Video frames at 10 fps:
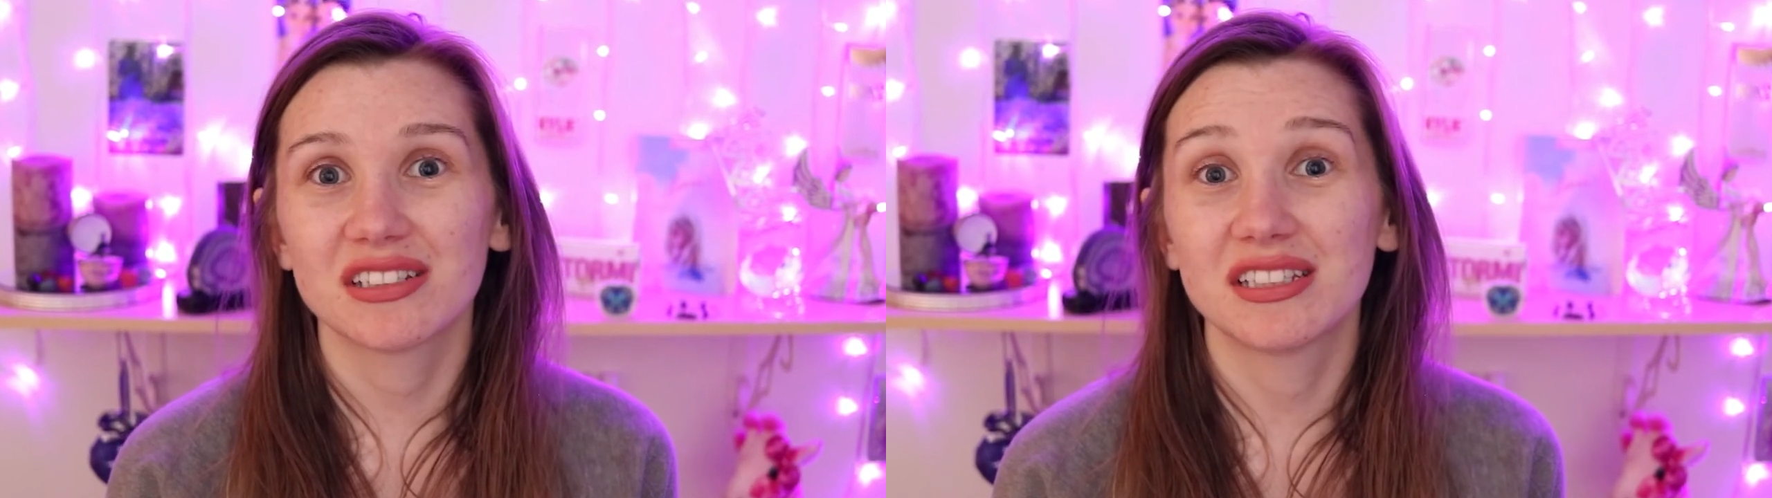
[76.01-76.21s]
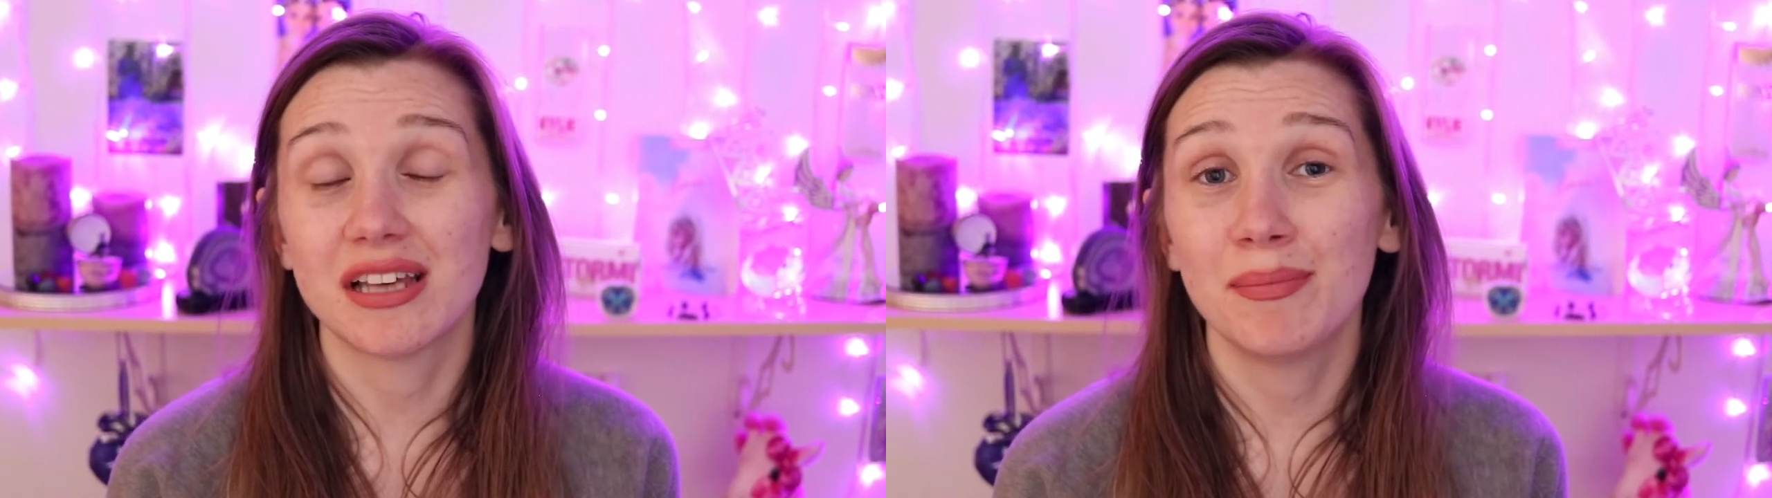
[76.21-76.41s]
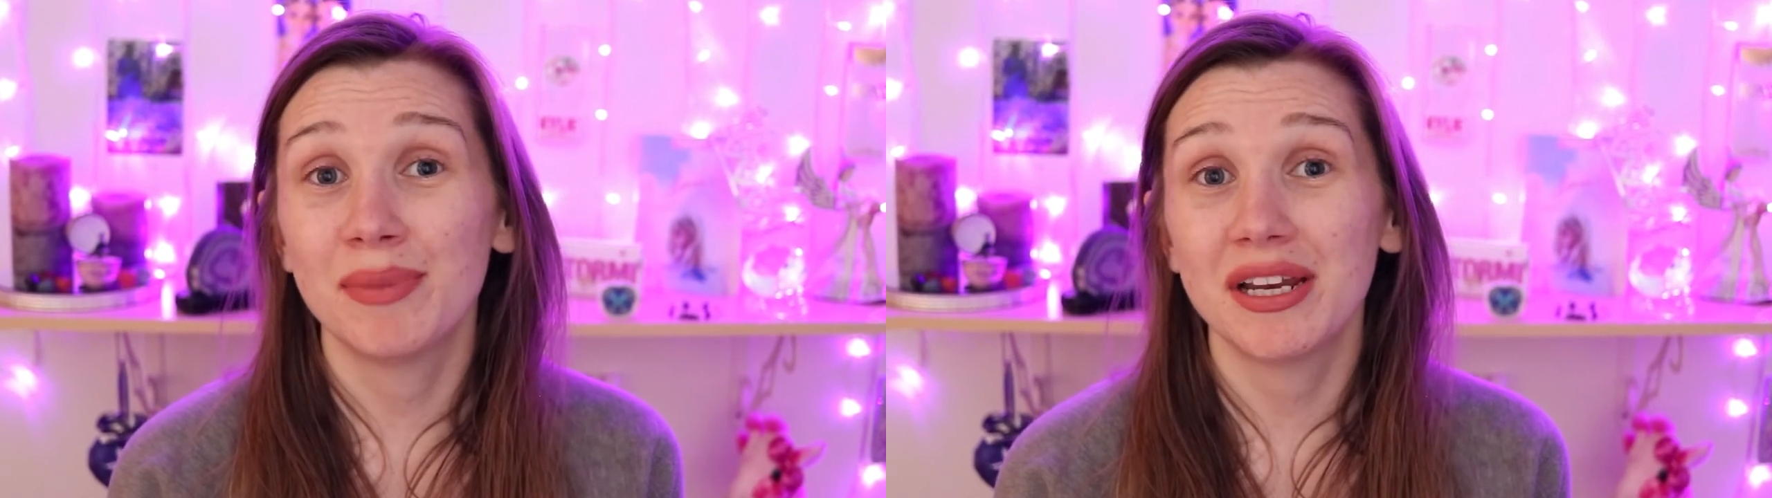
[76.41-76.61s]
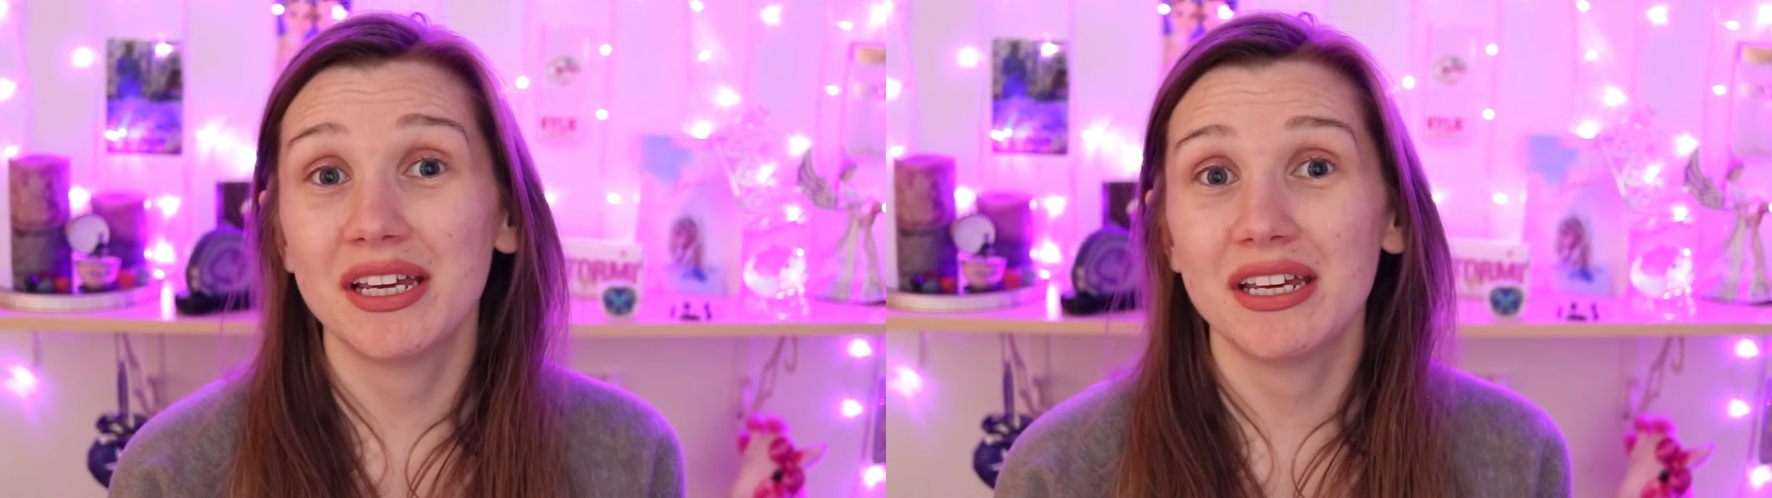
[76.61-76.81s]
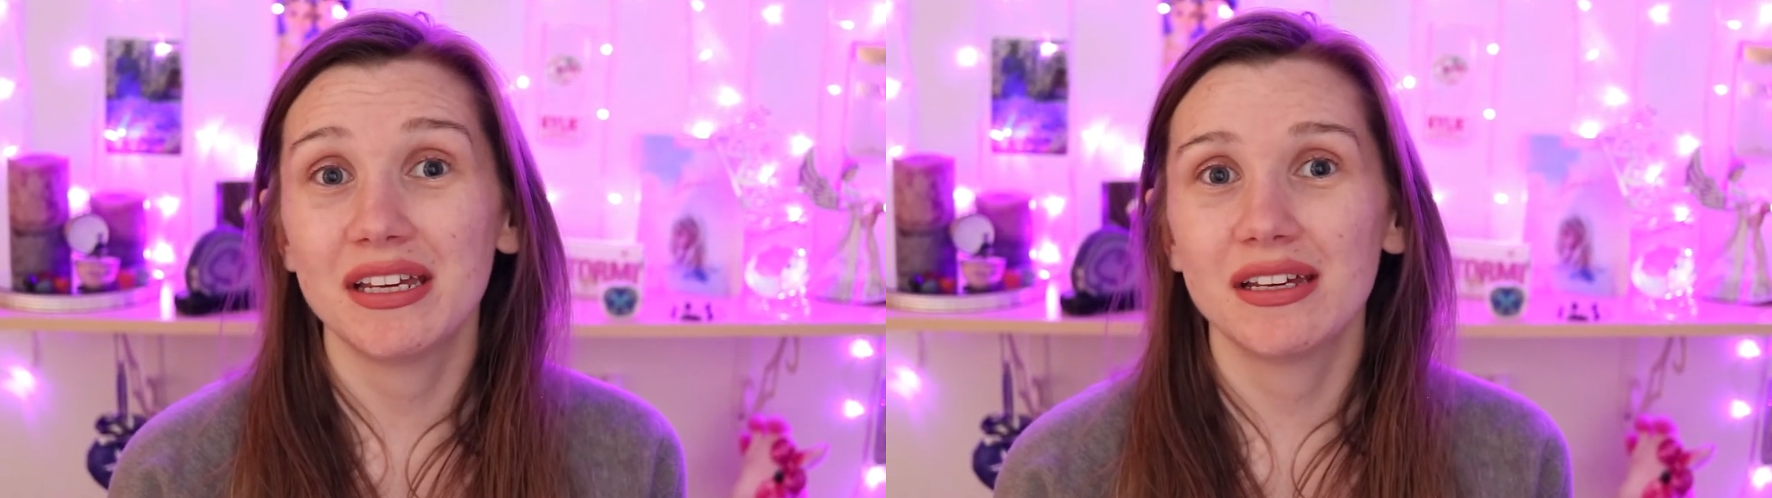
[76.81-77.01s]

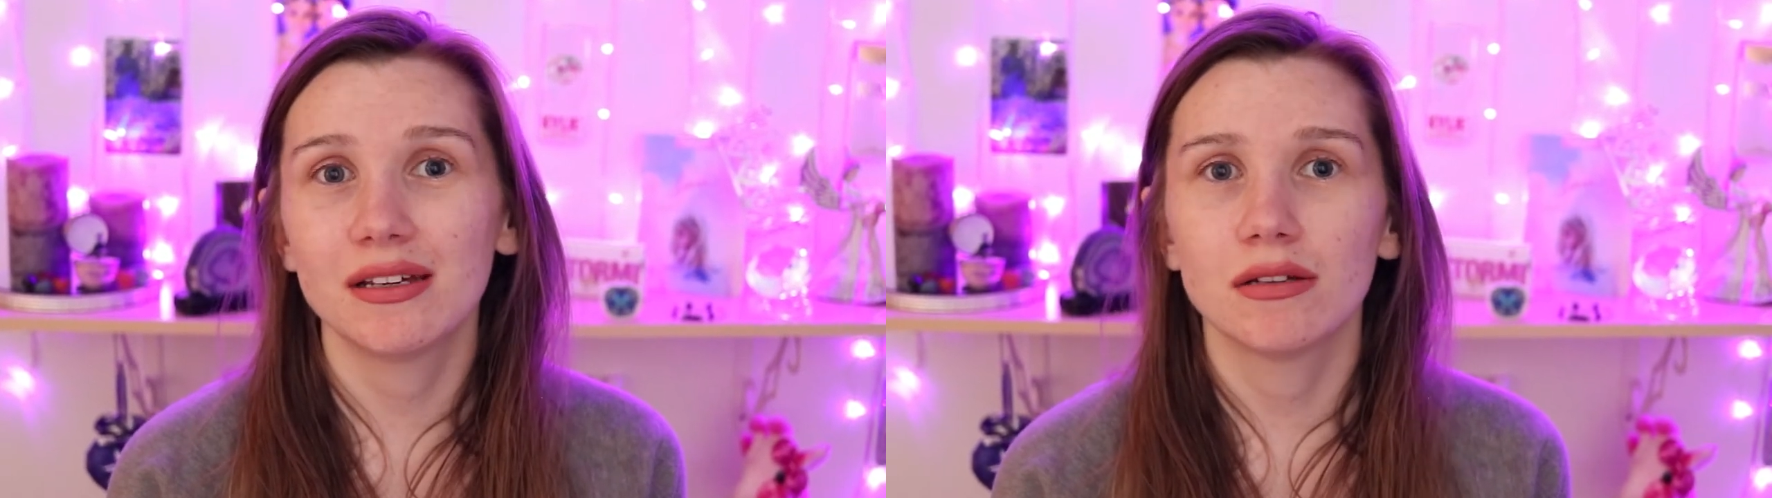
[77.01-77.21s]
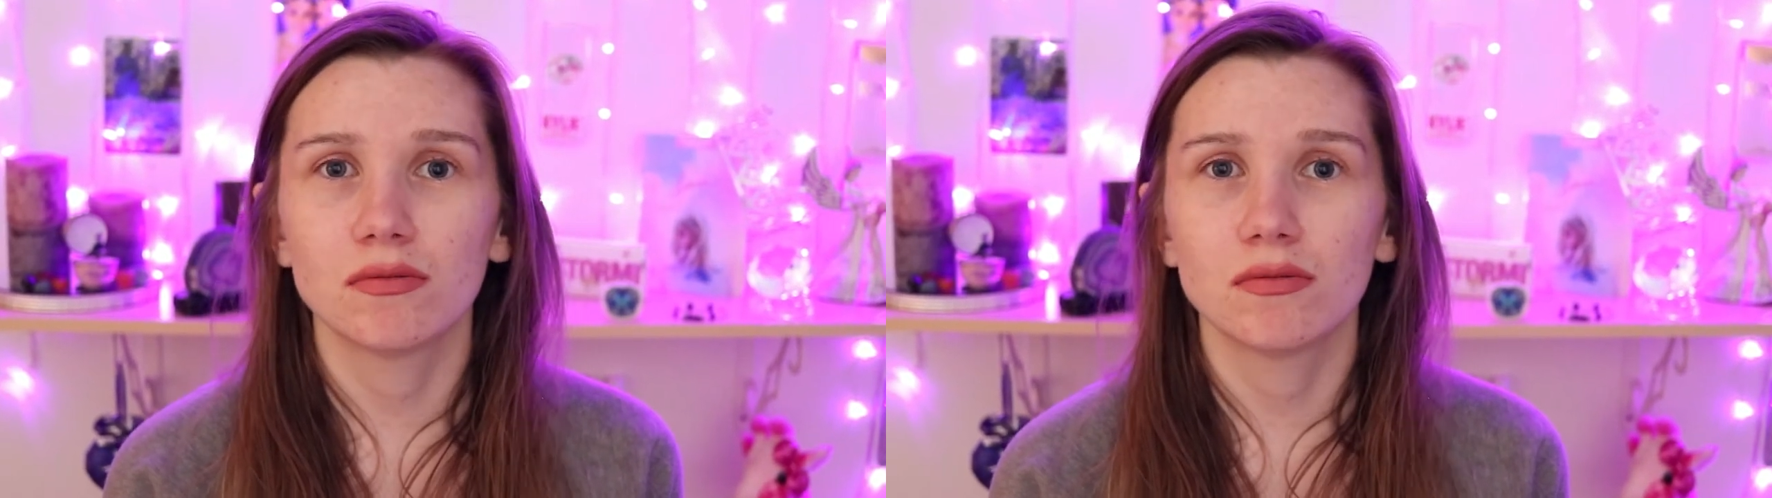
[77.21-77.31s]
somebody,